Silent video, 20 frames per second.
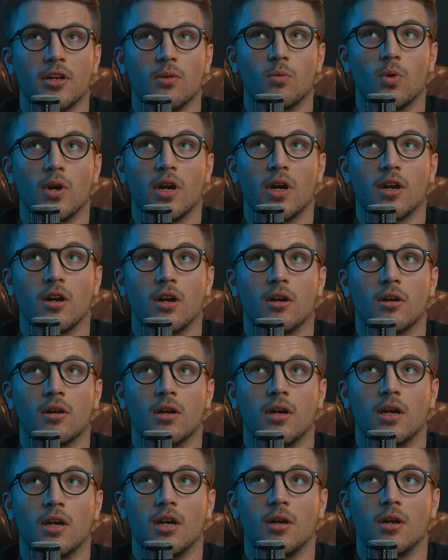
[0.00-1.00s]
Where
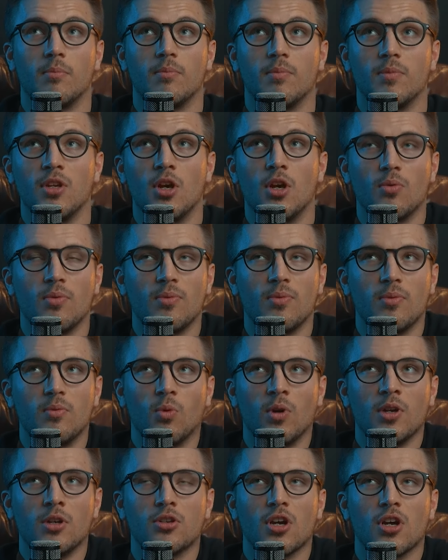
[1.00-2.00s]
uh, you know what
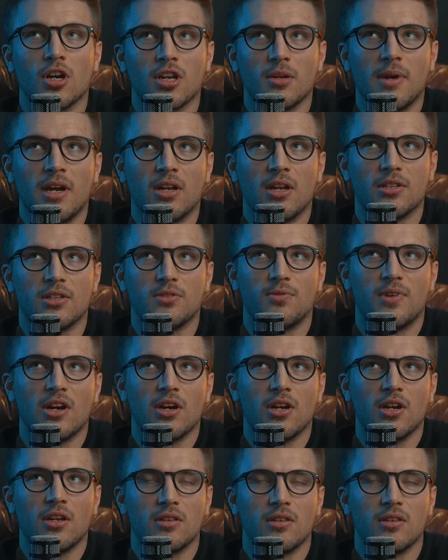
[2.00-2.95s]
you're talking about is very.